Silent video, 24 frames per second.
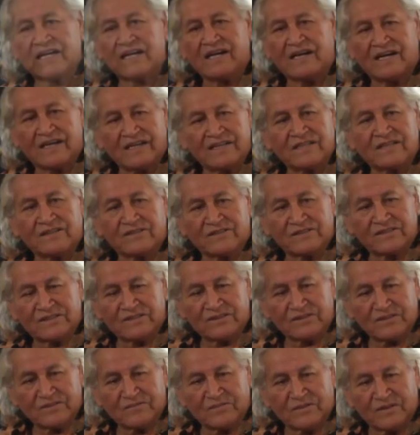kind, those
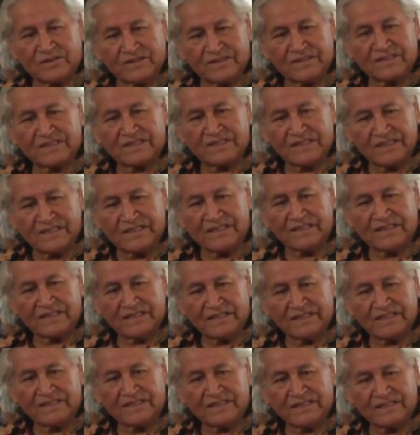2 boys.
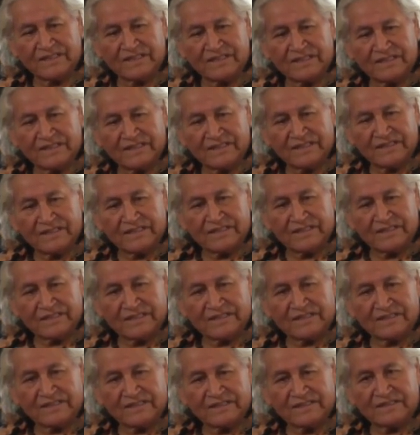
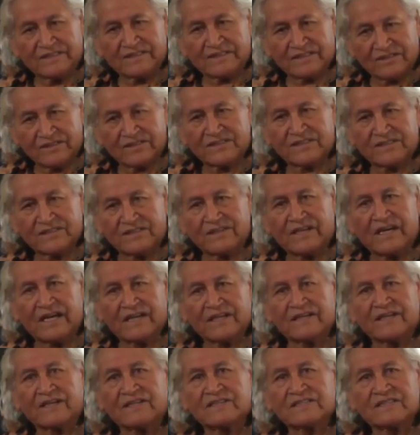Of course, they're
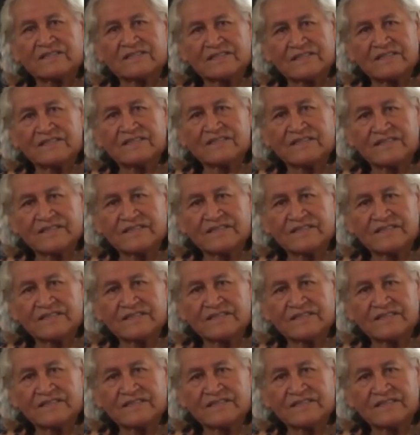adults.